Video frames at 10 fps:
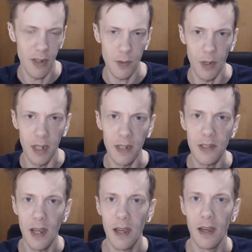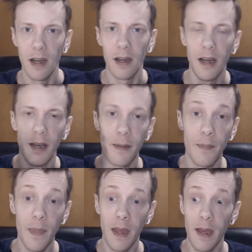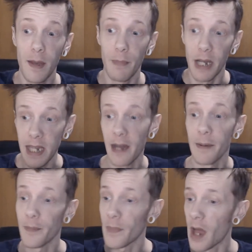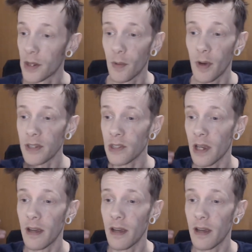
what it is. Um, but yeah, otherwise,